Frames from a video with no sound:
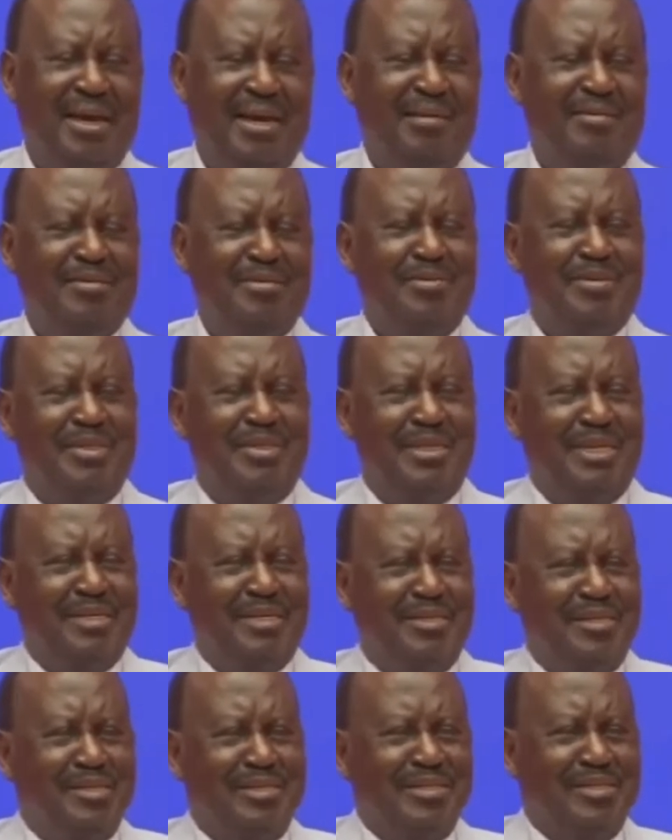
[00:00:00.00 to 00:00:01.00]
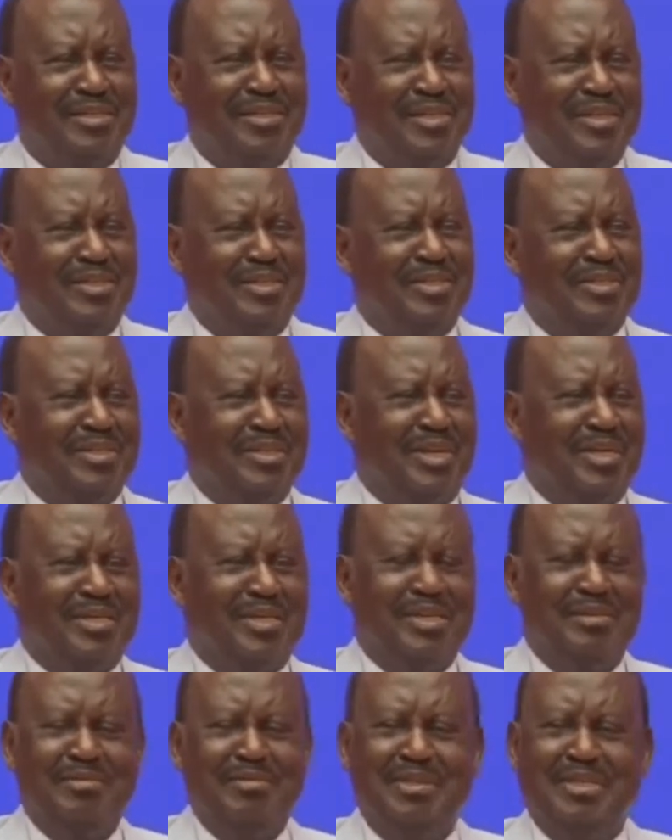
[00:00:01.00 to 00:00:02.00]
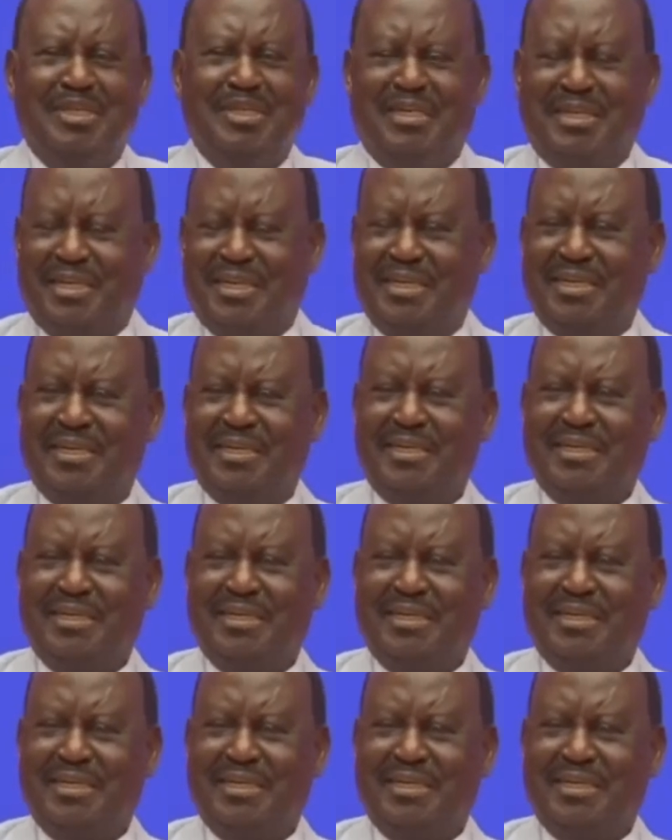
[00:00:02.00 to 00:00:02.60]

And with that legislation, I came here